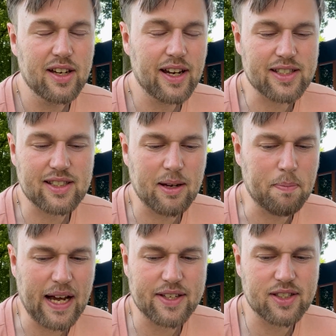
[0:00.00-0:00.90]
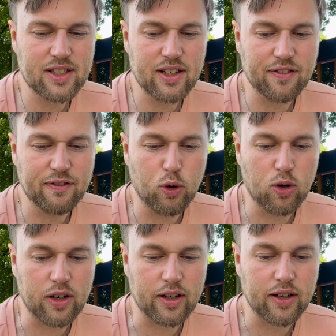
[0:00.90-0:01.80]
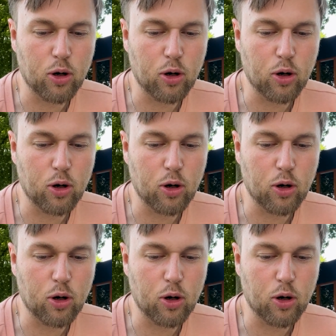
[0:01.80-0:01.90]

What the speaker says: his capacity for